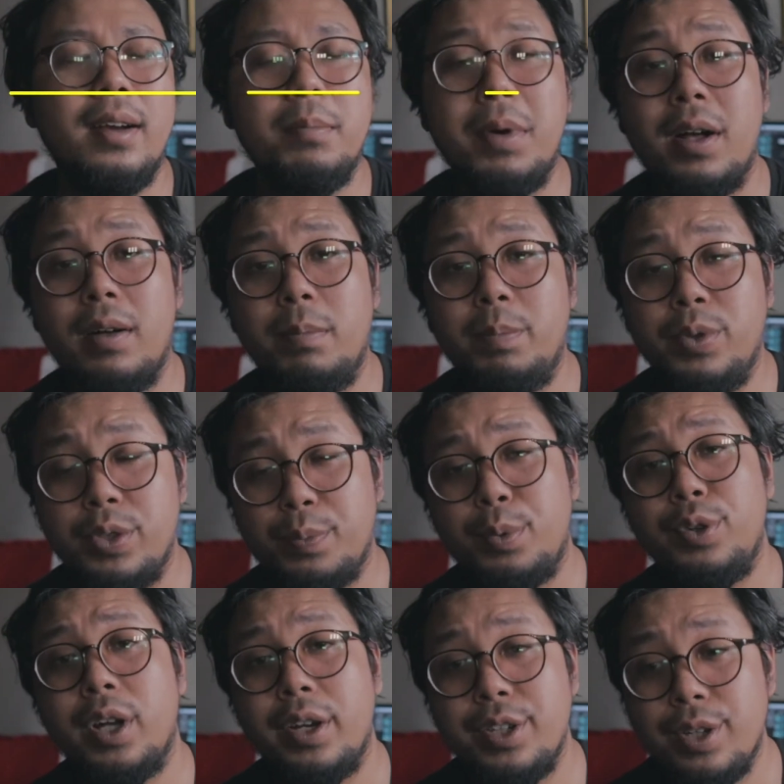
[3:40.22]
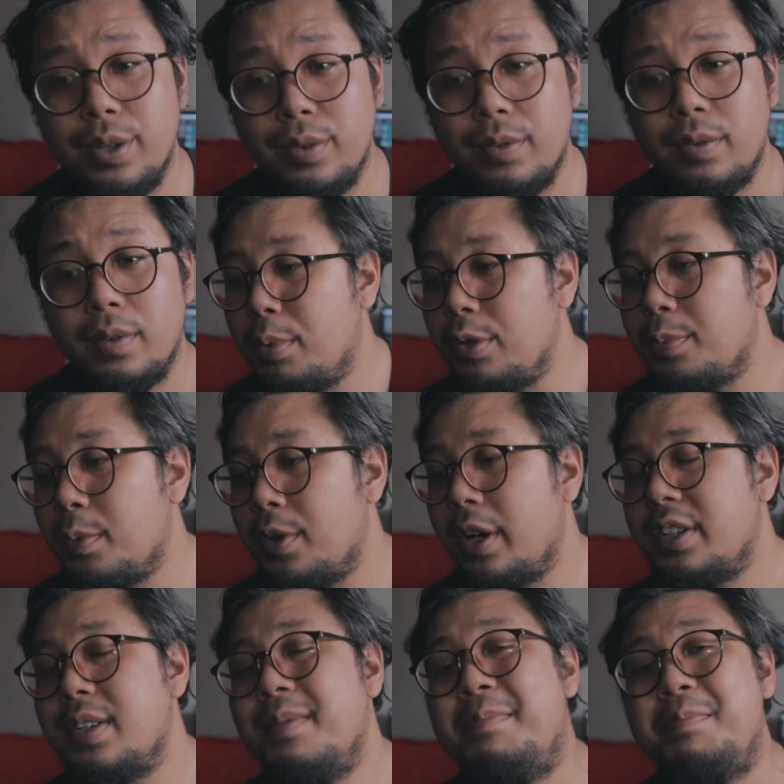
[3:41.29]
about post-productions.
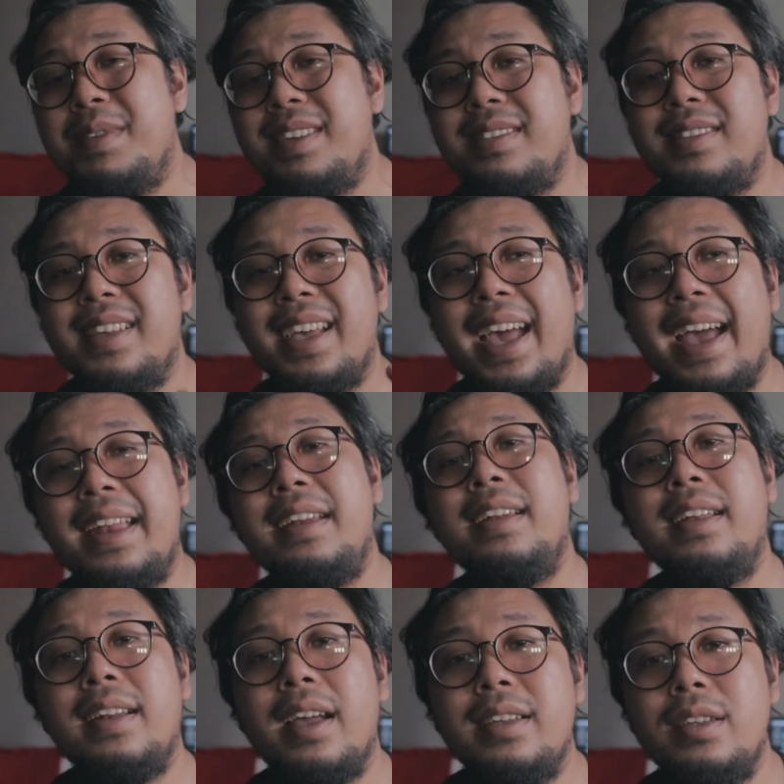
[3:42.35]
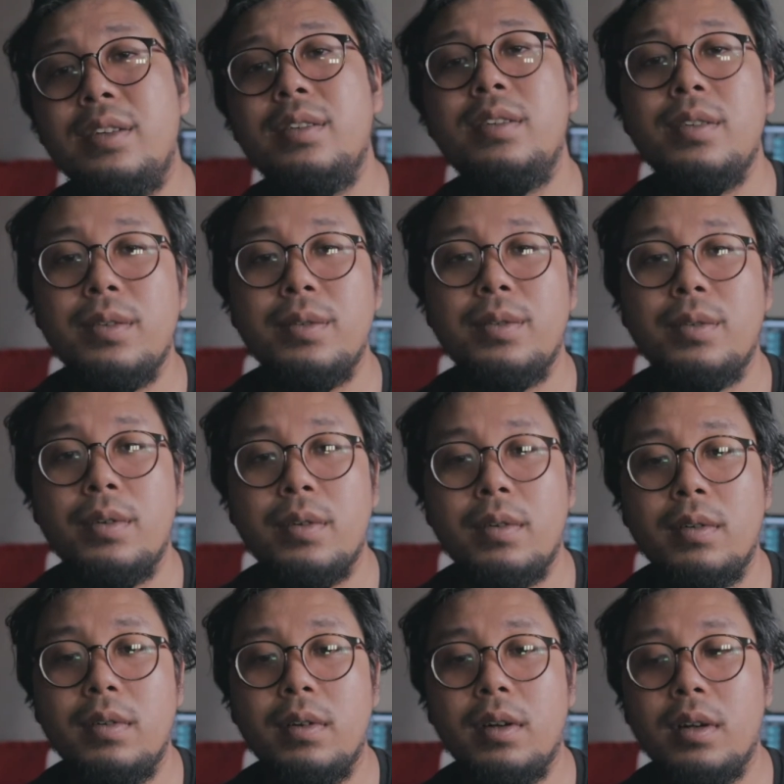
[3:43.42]
Post-production means the editing that you do
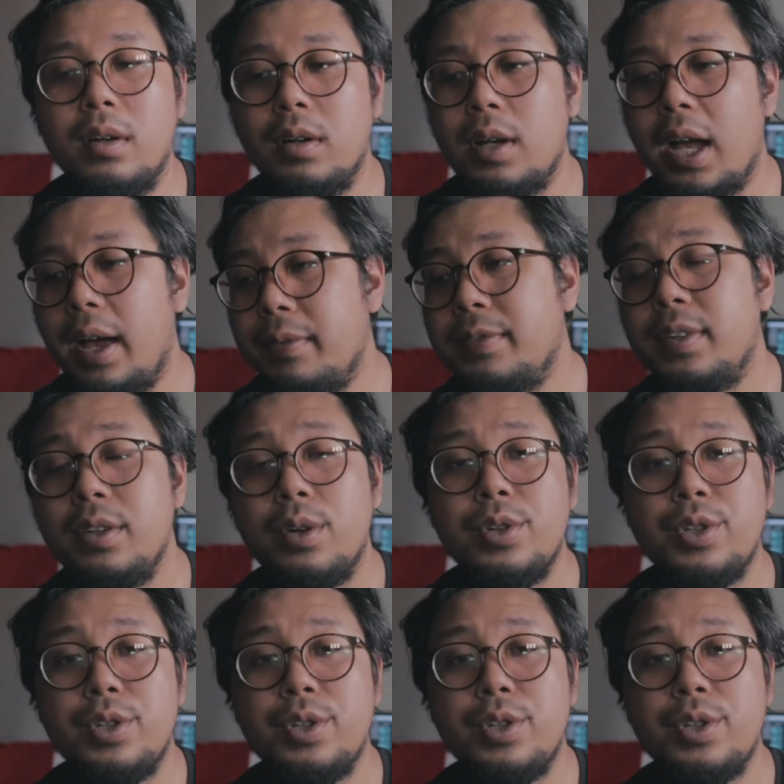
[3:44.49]
after your